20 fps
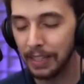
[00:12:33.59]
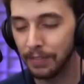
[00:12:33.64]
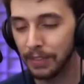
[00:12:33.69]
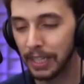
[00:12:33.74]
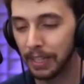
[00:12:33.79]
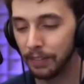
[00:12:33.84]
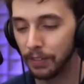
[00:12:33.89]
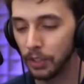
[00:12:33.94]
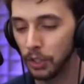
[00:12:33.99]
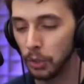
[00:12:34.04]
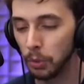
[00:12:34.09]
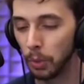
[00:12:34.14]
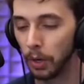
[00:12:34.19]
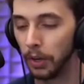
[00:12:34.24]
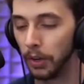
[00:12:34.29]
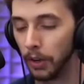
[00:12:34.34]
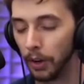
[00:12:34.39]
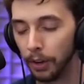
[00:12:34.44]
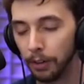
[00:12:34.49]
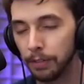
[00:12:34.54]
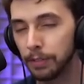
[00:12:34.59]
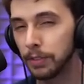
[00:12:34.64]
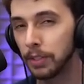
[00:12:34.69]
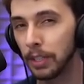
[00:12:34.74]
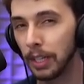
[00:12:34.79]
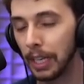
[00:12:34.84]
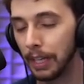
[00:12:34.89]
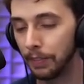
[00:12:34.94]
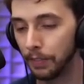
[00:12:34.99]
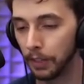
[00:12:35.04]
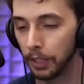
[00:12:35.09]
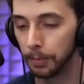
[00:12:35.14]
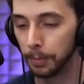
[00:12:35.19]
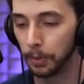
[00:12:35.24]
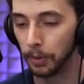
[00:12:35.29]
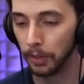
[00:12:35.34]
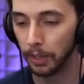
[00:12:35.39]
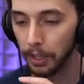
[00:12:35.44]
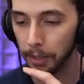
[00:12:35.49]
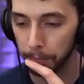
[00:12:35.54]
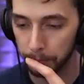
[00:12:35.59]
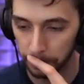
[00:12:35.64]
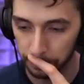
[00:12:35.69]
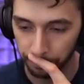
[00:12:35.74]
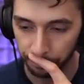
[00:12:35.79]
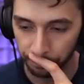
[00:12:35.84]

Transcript: they've given you enough to level them all up.